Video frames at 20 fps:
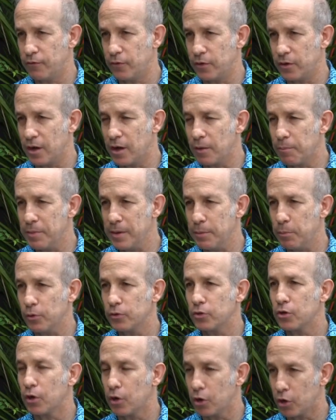and for young
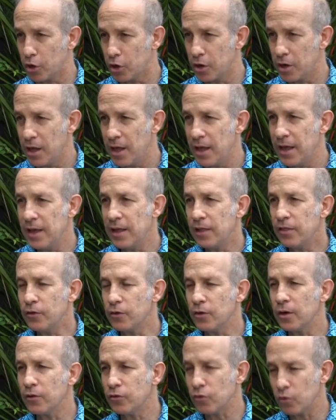people to learn,
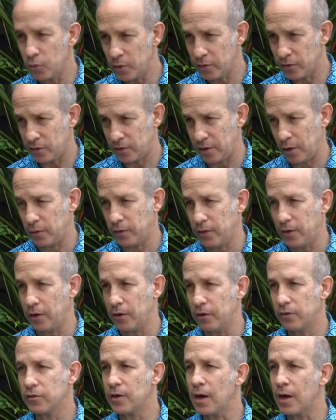there are also risks out there.